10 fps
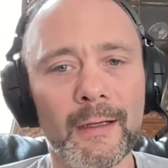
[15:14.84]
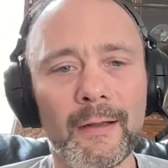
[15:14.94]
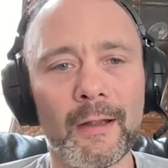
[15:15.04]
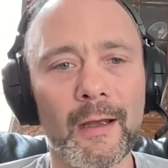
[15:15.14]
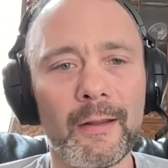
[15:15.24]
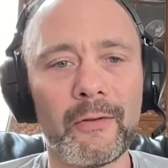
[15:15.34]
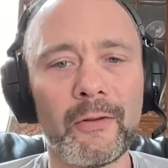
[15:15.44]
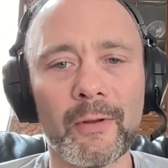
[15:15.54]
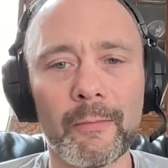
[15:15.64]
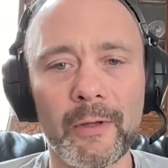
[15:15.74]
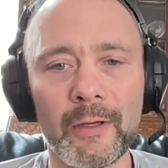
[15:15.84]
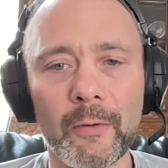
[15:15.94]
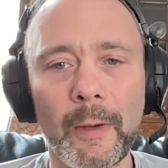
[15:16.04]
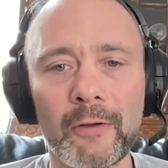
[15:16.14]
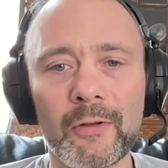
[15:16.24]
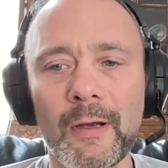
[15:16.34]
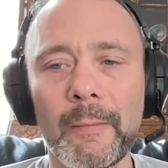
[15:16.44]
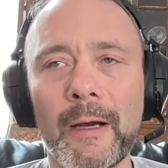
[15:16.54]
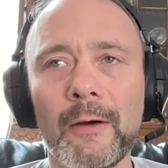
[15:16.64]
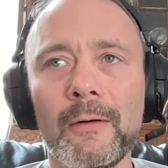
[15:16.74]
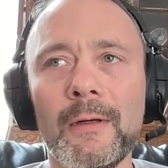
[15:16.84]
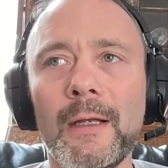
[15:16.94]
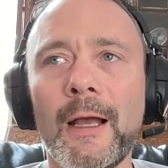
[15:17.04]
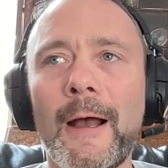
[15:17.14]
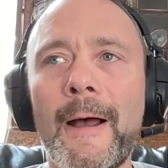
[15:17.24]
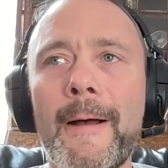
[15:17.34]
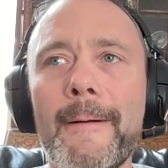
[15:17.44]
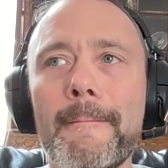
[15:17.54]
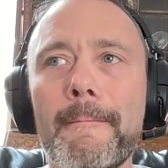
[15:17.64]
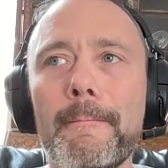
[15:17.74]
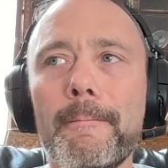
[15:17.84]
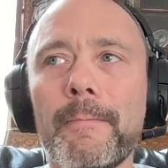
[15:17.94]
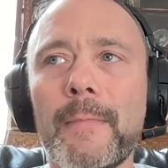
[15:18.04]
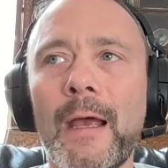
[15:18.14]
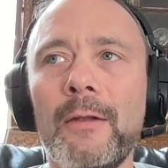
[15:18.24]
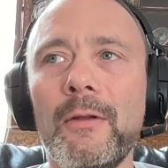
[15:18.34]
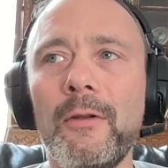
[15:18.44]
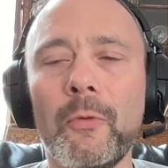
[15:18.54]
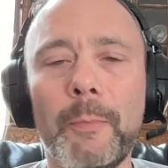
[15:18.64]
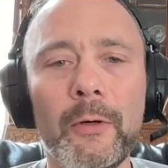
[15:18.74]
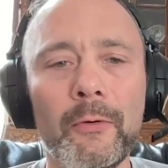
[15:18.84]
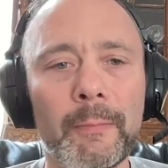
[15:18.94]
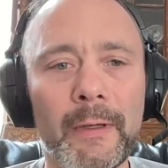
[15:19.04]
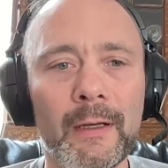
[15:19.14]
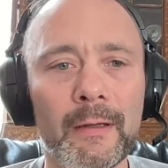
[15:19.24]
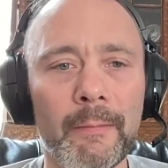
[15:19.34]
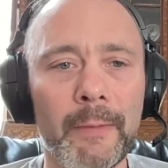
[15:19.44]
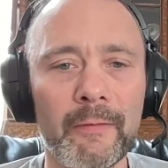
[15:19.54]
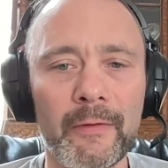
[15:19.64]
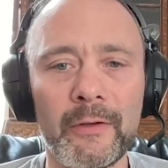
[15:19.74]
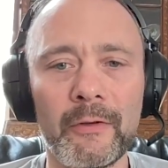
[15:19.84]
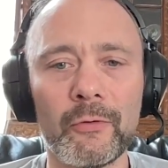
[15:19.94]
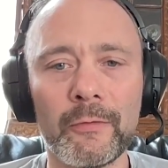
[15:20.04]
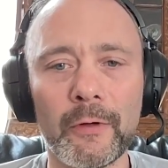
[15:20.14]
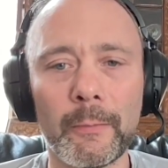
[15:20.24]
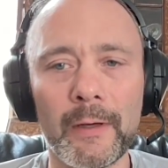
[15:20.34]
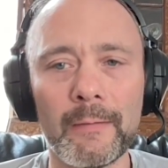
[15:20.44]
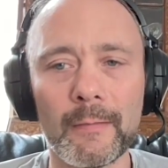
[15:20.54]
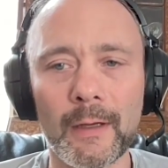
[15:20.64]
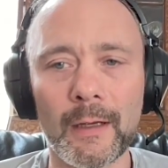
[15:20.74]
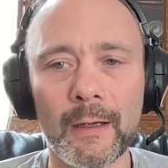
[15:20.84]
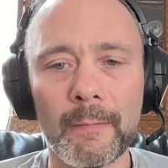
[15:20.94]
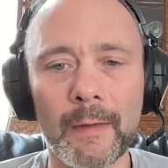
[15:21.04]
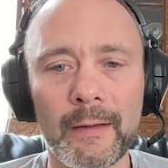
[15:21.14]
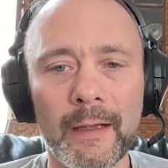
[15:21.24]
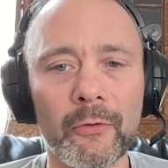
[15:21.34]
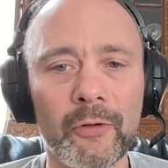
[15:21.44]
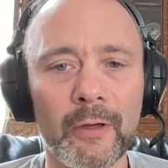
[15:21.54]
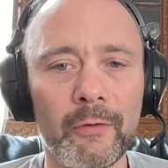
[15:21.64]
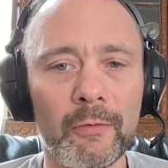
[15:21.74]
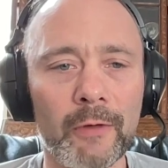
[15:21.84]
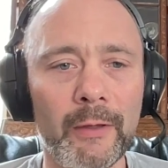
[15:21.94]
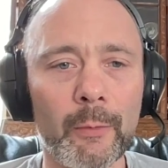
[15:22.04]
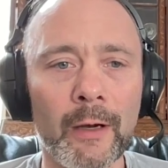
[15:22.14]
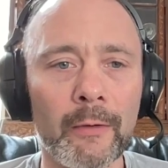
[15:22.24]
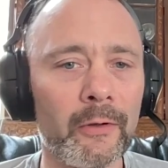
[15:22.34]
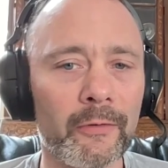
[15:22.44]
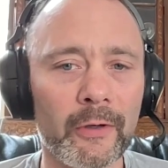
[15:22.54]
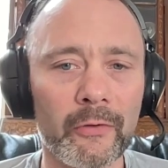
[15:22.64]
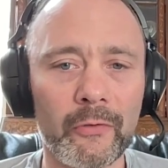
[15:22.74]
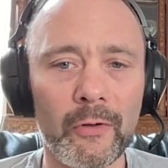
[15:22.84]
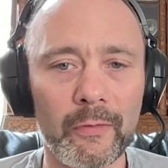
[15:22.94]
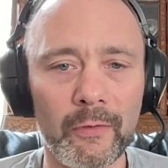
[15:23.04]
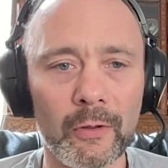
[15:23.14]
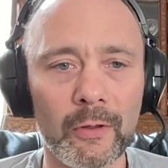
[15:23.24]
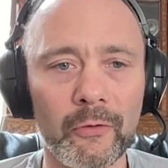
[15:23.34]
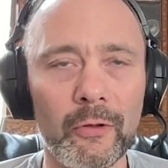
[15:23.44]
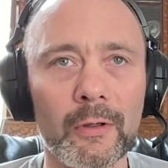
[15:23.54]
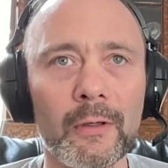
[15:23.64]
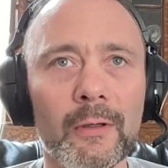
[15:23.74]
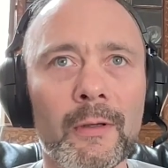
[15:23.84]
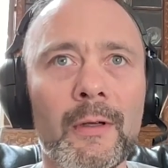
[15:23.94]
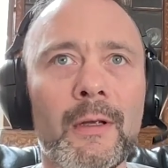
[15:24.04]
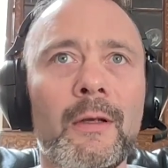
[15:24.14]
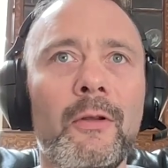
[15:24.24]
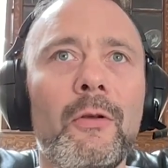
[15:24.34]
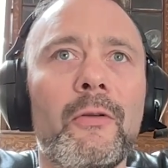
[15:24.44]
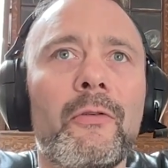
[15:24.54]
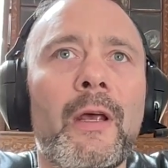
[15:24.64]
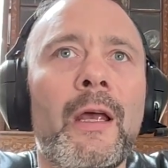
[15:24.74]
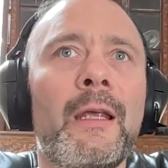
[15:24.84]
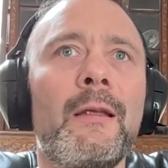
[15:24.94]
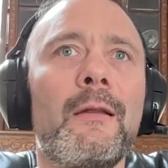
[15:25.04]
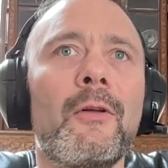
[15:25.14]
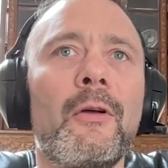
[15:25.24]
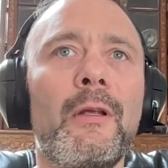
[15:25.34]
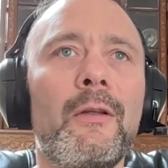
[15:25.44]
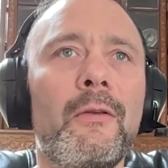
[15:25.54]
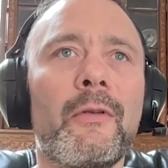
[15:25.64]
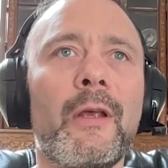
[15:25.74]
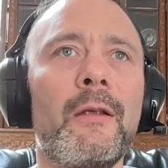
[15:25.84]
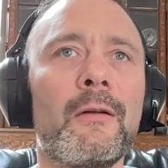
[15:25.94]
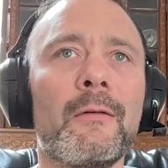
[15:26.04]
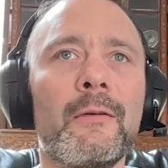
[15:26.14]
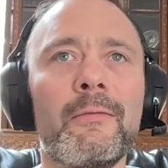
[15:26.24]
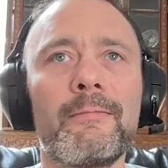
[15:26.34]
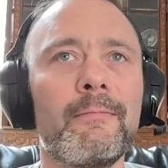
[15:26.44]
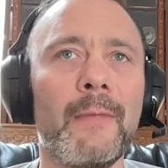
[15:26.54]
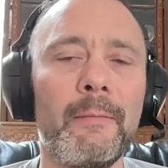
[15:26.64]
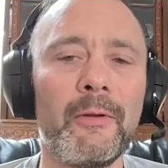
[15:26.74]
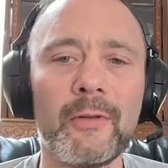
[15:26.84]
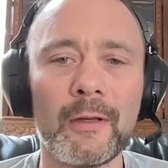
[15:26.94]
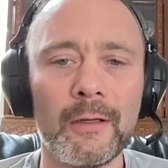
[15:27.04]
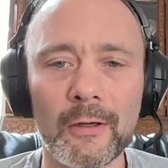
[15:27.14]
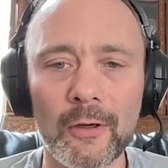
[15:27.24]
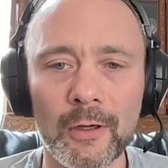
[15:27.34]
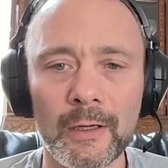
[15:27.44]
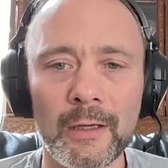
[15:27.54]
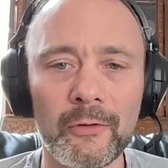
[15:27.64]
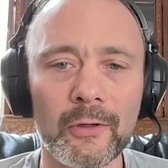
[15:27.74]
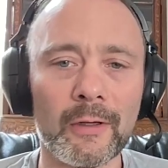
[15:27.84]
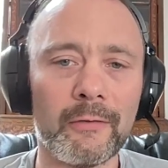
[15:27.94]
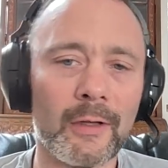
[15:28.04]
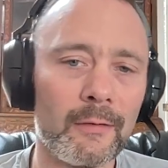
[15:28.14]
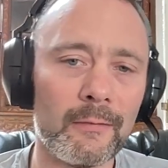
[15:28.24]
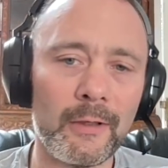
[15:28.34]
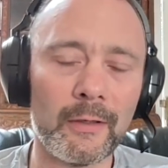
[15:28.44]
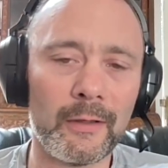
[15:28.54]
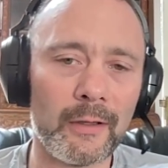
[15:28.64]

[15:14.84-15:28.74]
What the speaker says: that this is something you're passionate about. Um, and you'll build a bit of a digital footprint, and that'll serve you really well in your first interview because you can say, not only can you say, you know, I've maybe studied at college and I've done, you know, did